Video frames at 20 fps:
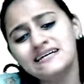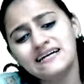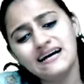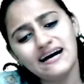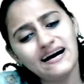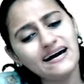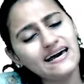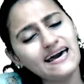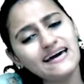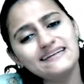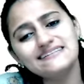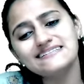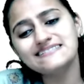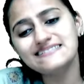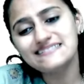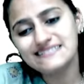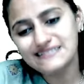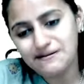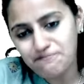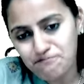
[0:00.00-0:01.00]
Again, a
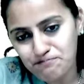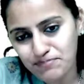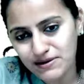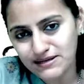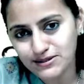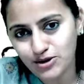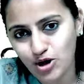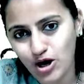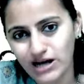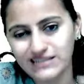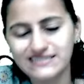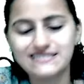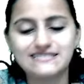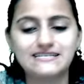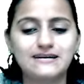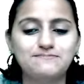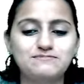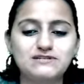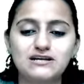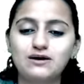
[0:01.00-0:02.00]
simple
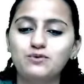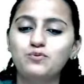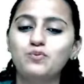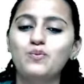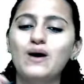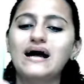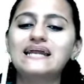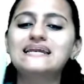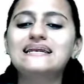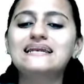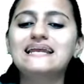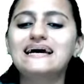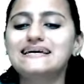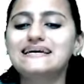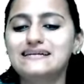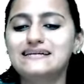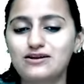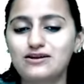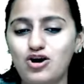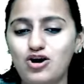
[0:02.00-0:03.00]
concept, a
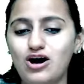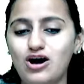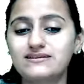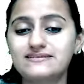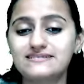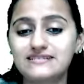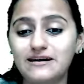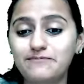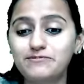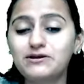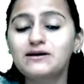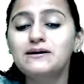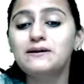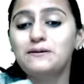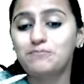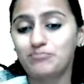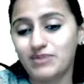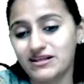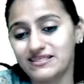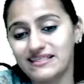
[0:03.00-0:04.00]
one-liner concept,
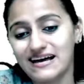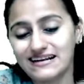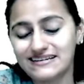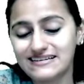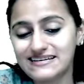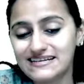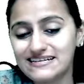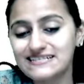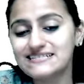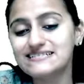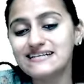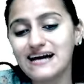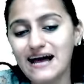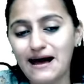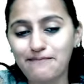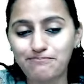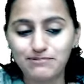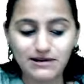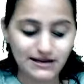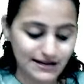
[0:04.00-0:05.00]
but that needs an
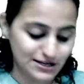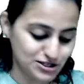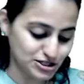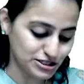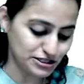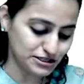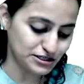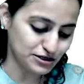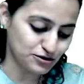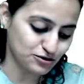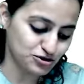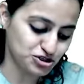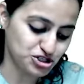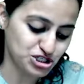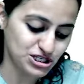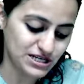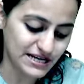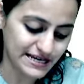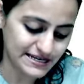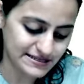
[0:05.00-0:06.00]
application in a
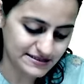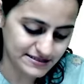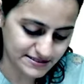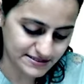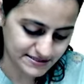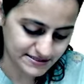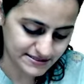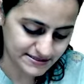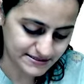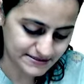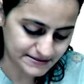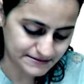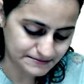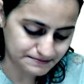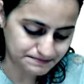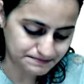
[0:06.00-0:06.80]
question like this.